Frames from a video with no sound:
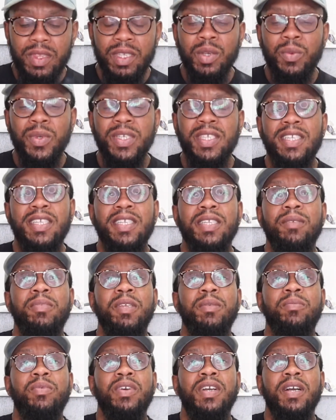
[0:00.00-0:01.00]
West Indian
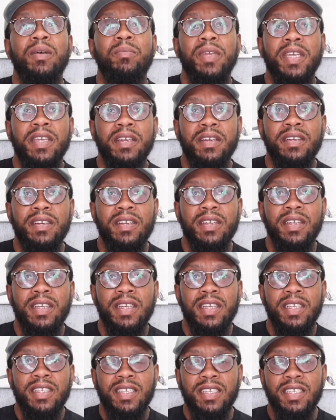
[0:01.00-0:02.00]
people come here
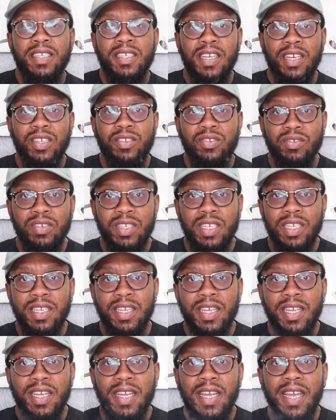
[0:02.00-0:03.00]
to this country
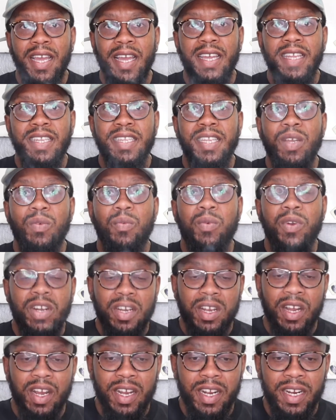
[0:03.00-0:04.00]
and they
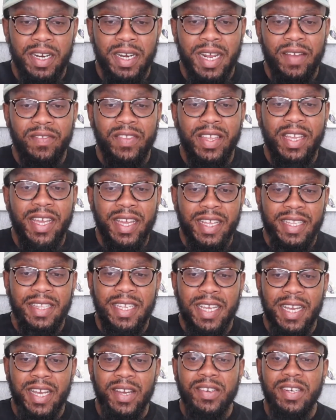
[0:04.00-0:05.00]
work hard, have their head
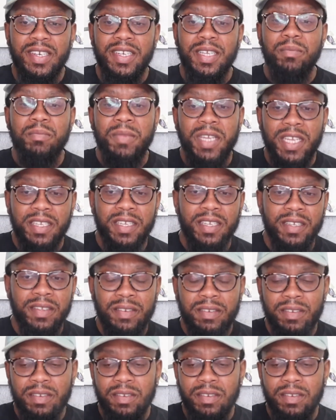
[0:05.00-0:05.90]
down, and they make it.